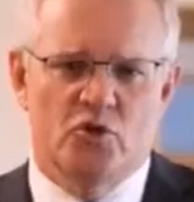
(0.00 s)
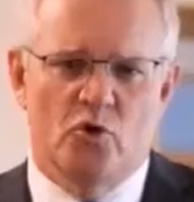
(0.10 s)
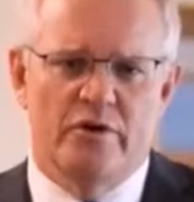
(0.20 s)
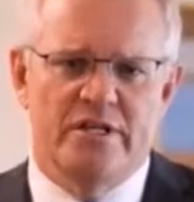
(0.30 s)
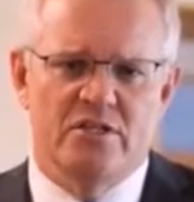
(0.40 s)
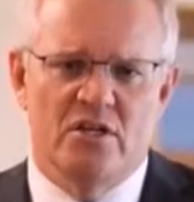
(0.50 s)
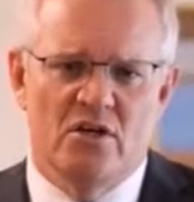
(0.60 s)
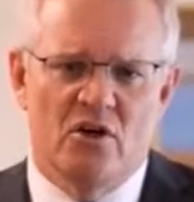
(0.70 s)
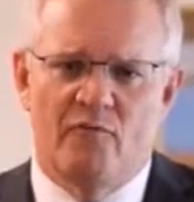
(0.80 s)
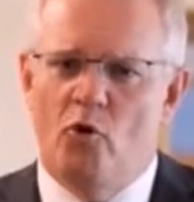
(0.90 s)
The
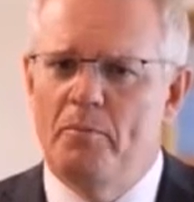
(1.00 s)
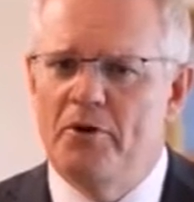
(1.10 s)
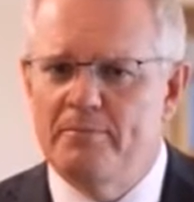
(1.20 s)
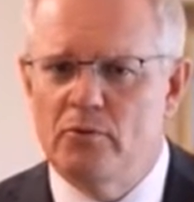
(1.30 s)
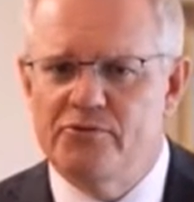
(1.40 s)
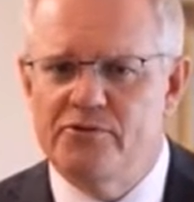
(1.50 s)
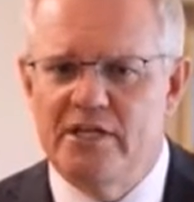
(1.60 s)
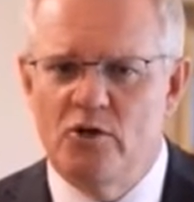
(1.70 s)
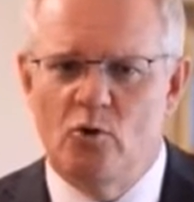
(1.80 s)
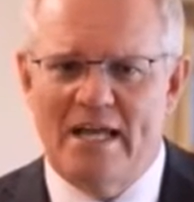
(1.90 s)
stories of all
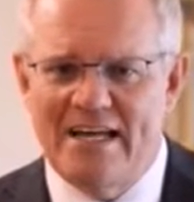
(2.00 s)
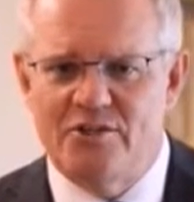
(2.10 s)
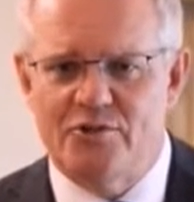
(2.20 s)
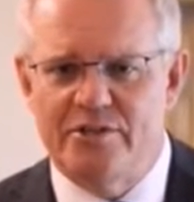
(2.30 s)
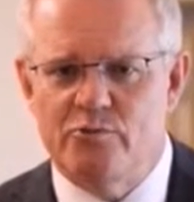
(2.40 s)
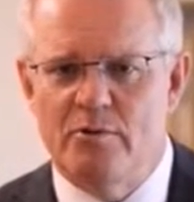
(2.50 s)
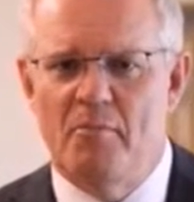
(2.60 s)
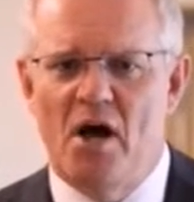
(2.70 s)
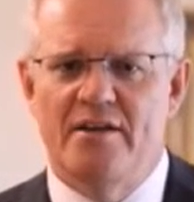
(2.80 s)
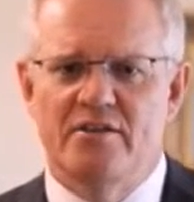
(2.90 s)
peoples in all countries
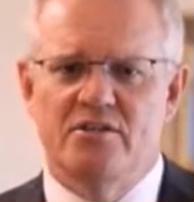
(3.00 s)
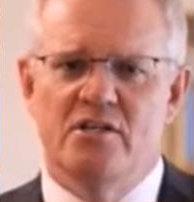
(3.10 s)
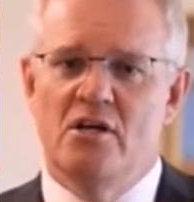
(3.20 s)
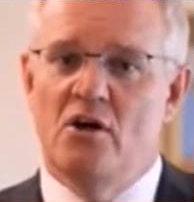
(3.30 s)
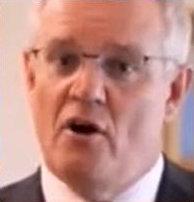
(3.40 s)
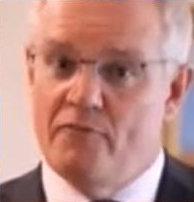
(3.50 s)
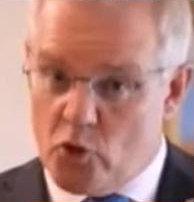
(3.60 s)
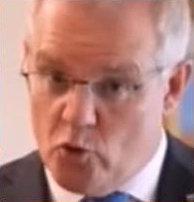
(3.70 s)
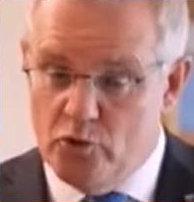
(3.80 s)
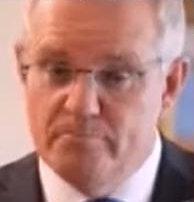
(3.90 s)
remind us
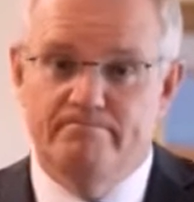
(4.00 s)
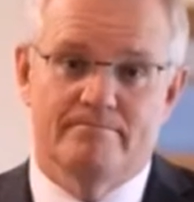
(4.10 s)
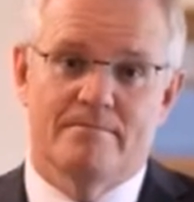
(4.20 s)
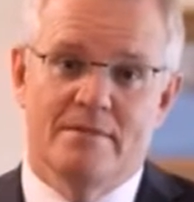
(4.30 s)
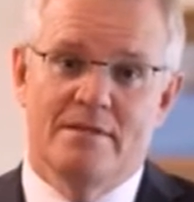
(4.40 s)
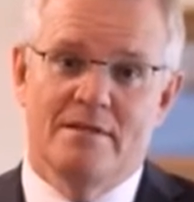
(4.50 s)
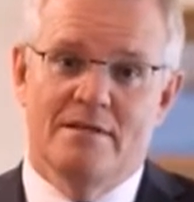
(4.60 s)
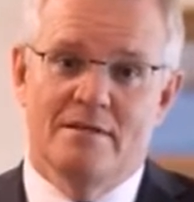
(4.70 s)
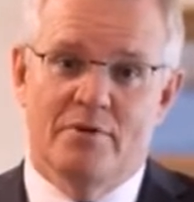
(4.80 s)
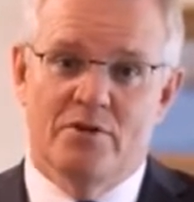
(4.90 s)
of the good,
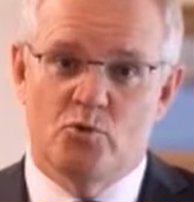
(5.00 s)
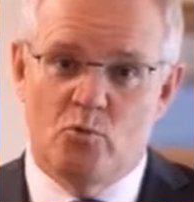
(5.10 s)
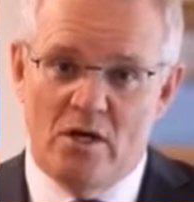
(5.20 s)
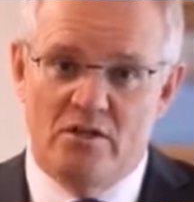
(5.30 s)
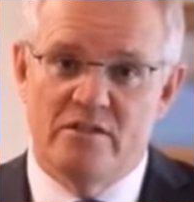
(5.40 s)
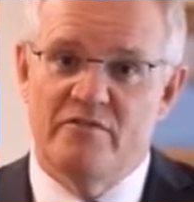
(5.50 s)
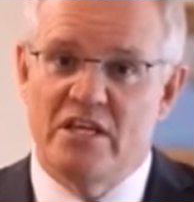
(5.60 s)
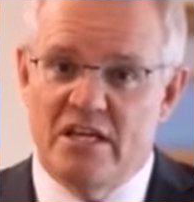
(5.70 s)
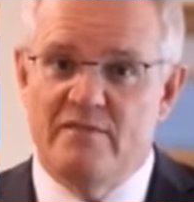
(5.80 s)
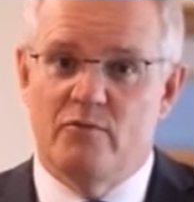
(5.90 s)
but as well as
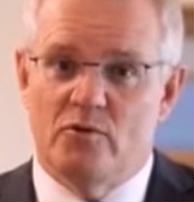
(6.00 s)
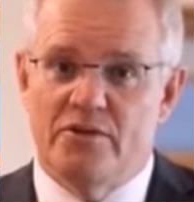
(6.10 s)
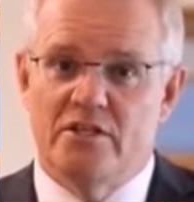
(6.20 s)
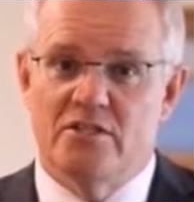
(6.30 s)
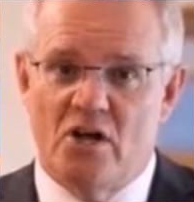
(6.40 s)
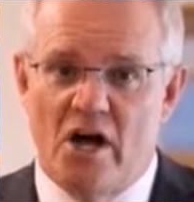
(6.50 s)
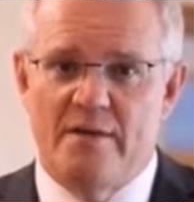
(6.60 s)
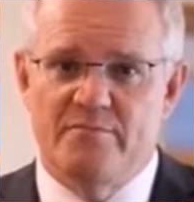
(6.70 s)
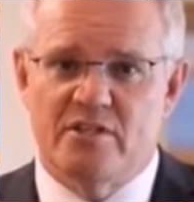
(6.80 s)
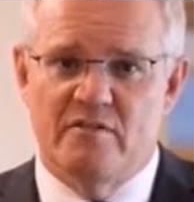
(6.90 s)
of the evil that at
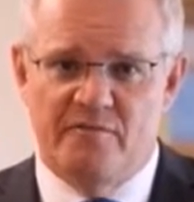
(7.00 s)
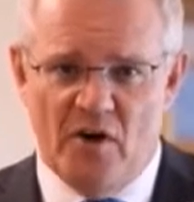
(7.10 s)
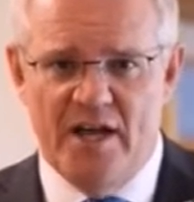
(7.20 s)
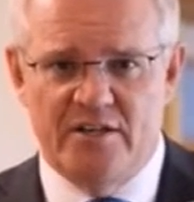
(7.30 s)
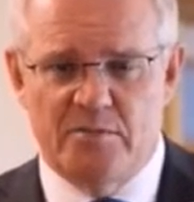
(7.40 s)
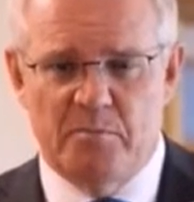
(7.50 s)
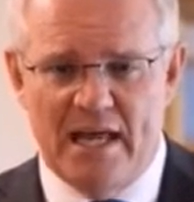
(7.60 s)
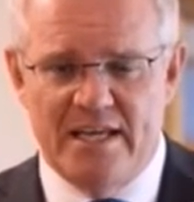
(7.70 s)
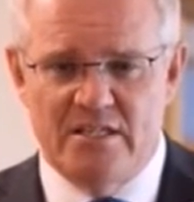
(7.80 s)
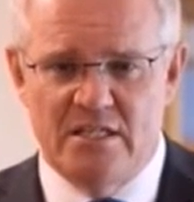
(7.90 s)
times can find its
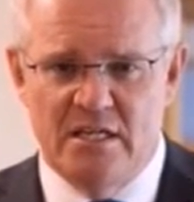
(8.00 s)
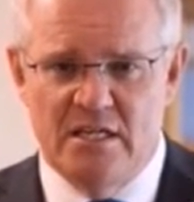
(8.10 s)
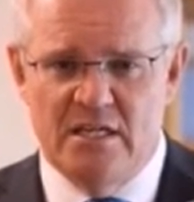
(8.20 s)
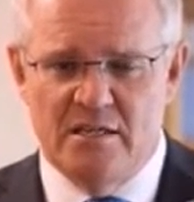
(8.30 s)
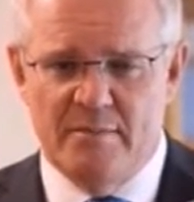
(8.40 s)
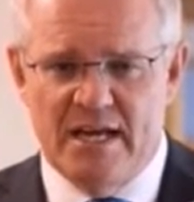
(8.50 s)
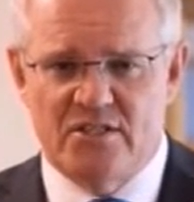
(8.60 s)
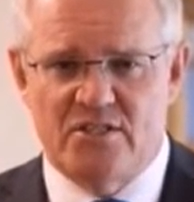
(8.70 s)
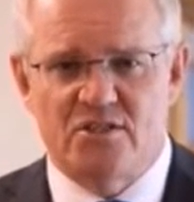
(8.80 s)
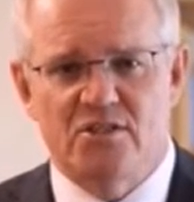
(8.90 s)
place
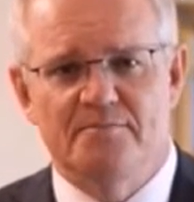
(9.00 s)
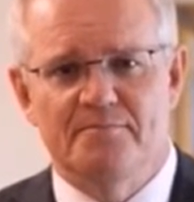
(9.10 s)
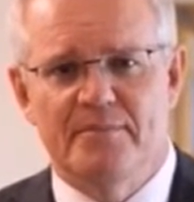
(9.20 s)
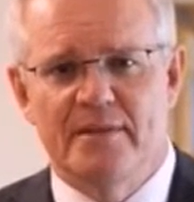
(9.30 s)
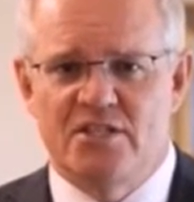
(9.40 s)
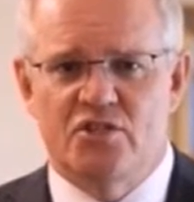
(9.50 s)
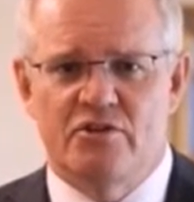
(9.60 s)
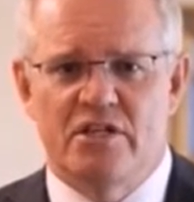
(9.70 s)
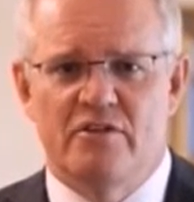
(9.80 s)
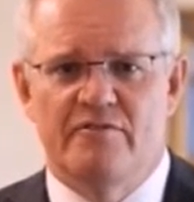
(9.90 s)
amongst us. In the
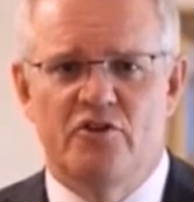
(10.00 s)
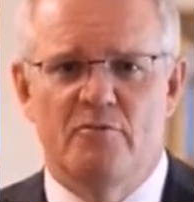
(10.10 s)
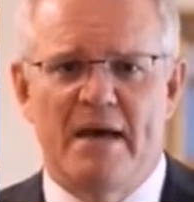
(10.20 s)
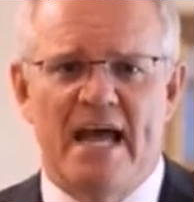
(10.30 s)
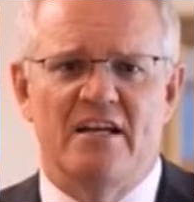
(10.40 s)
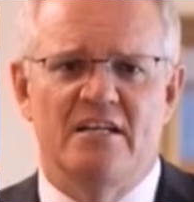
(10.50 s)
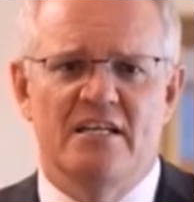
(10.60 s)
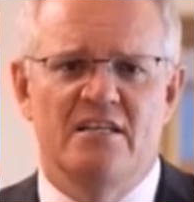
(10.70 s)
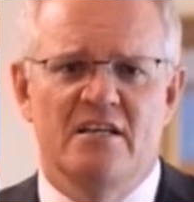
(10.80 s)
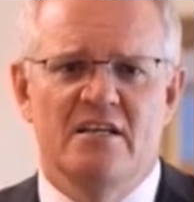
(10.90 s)
history of
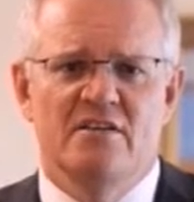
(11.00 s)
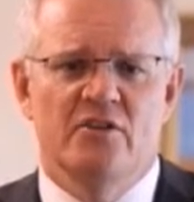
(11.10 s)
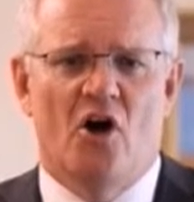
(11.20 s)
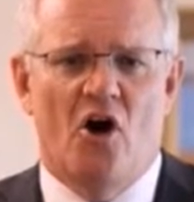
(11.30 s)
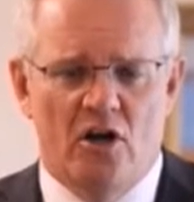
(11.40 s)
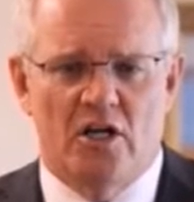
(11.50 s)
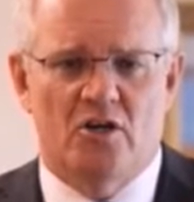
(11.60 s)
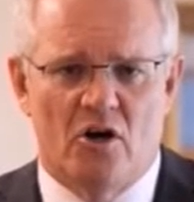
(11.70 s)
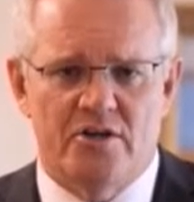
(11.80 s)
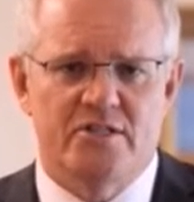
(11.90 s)
humanity, the
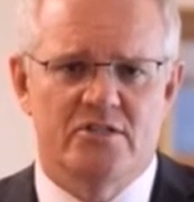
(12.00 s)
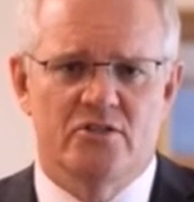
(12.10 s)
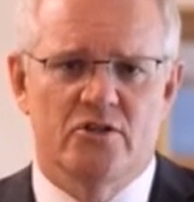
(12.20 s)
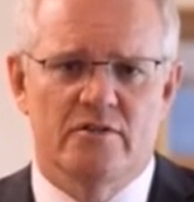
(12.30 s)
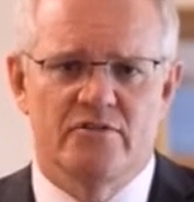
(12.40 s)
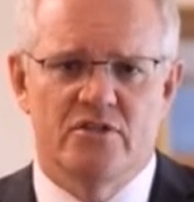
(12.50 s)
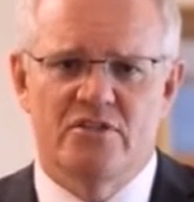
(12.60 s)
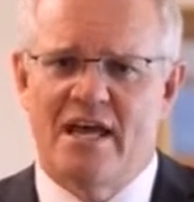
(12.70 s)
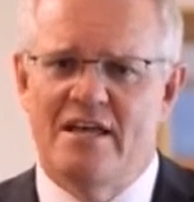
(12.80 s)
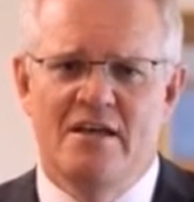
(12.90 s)
Holocaust serves
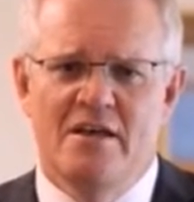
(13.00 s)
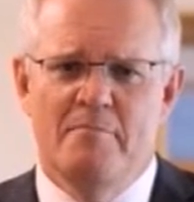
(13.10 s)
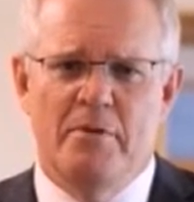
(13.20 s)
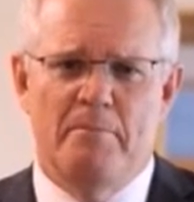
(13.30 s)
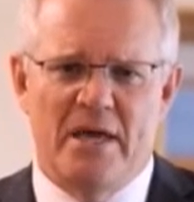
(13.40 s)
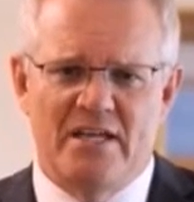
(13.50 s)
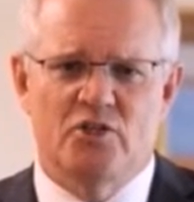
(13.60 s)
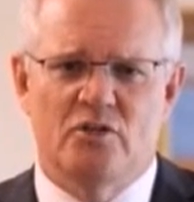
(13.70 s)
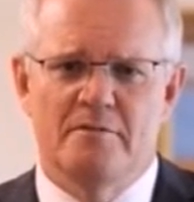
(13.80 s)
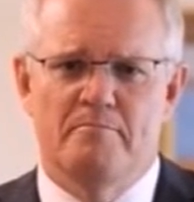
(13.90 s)
as a
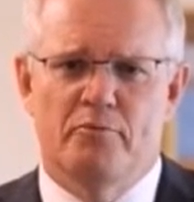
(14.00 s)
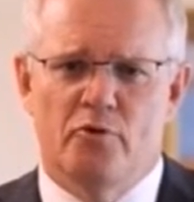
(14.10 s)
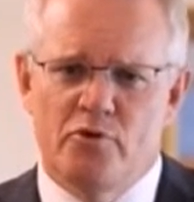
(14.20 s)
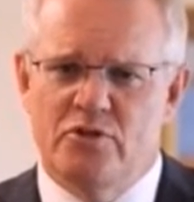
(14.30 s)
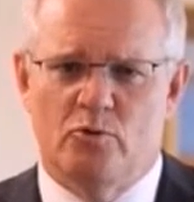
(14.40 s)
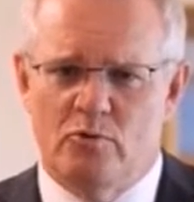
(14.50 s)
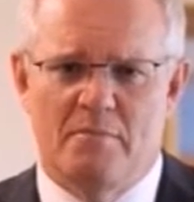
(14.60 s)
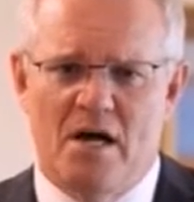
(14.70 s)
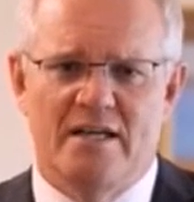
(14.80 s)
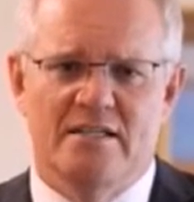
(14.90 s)
perpetual and brutal
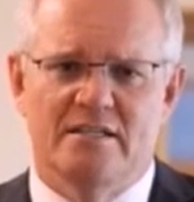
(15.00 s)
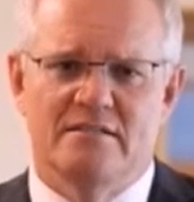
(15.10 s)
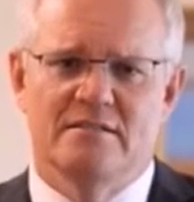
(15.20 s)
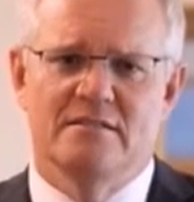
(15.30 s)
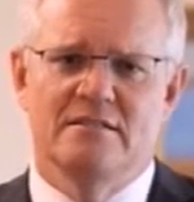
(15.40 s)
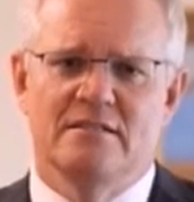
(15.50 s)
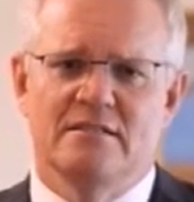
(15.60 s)
reminder